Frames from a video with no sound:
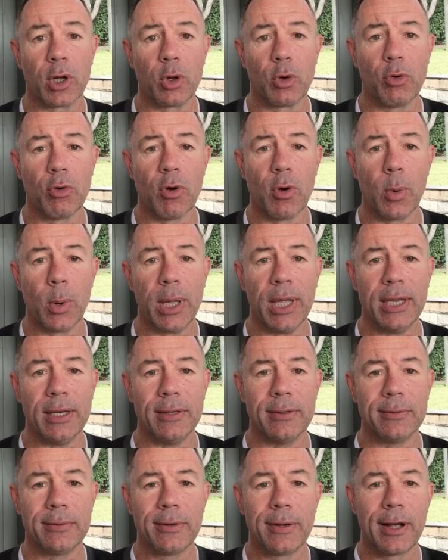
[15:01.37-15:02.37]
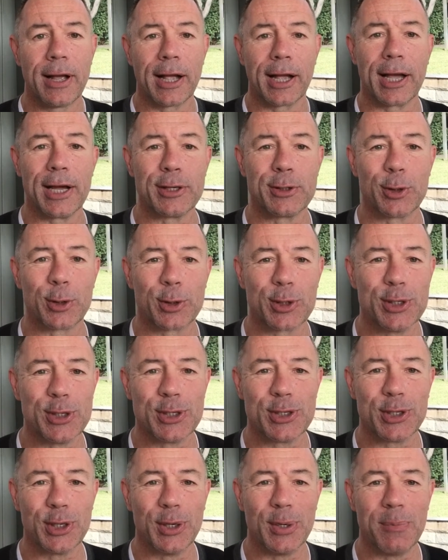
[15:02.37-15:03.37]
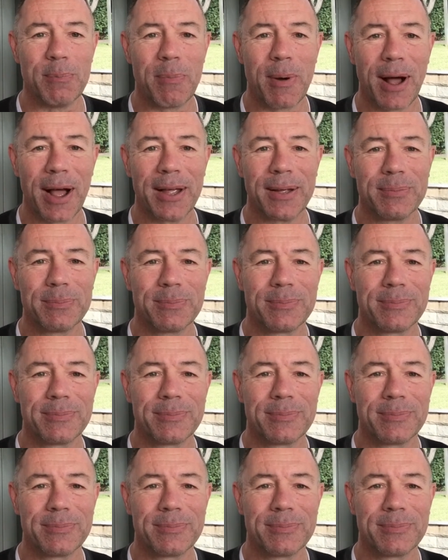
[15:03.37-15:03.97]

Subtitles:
at Guru Eden. Okay, I'll talk to you soon. Bye.